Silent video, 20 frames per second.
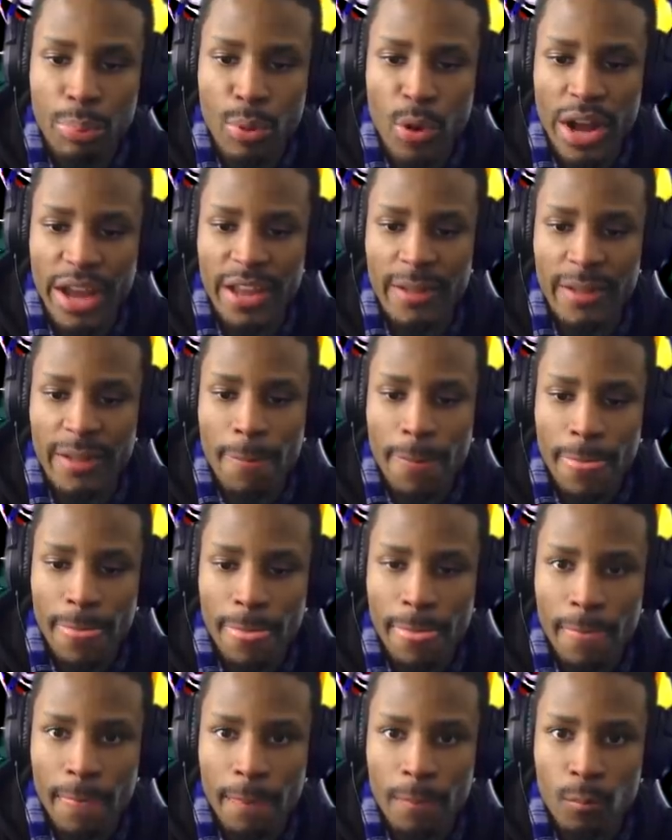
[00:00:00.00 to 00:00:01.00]
Boy!
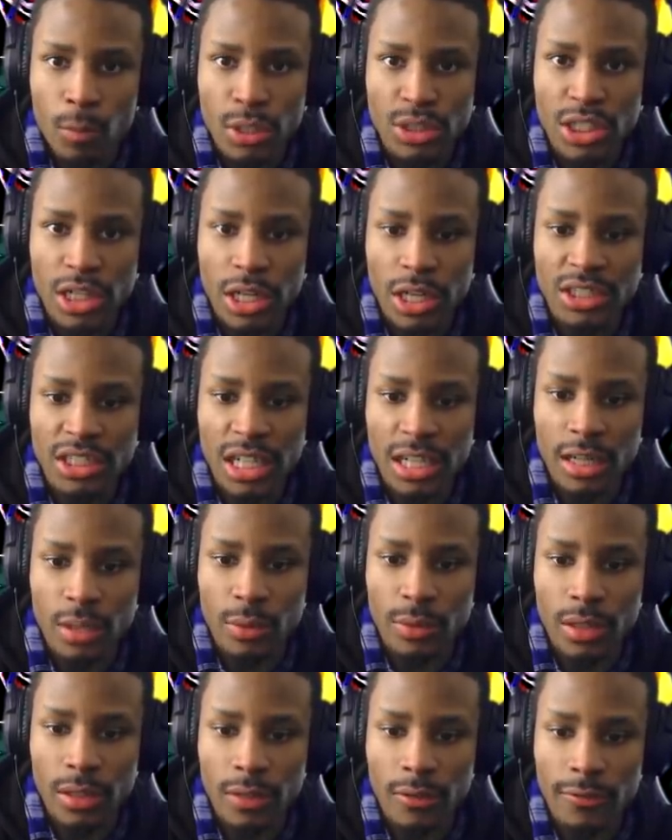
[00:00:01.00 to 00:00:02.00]
Which card should I
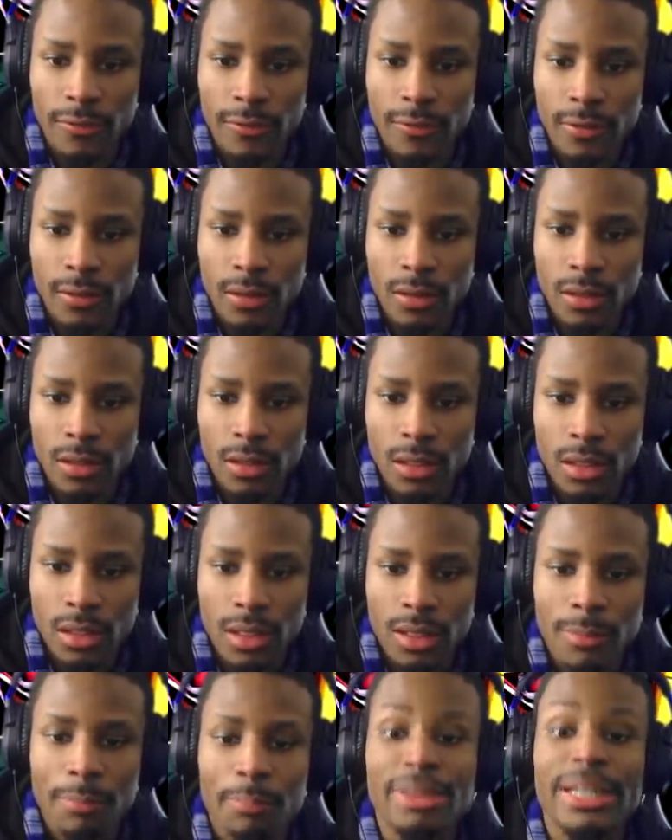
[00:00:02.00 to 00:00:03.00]
get rid of?
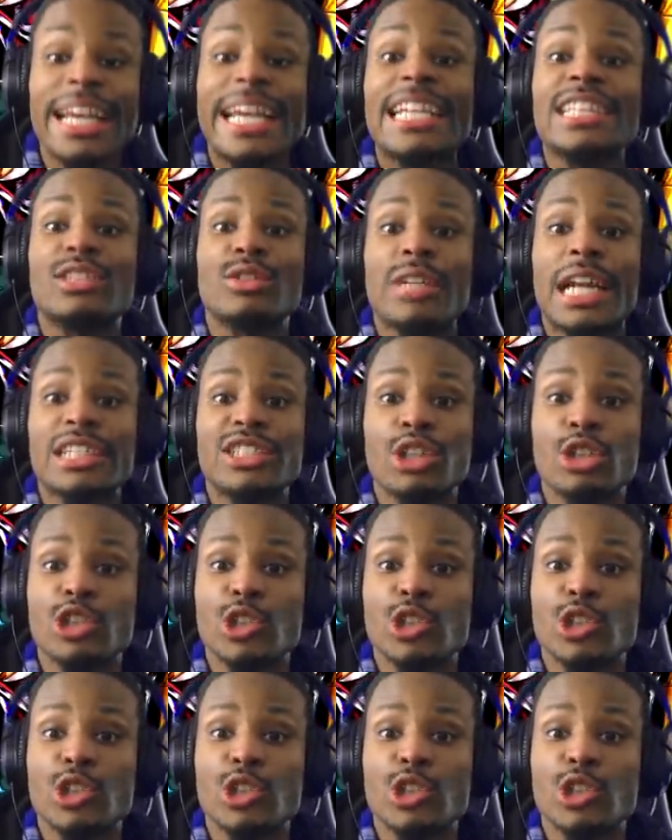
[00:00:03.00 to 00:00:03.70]
Please do not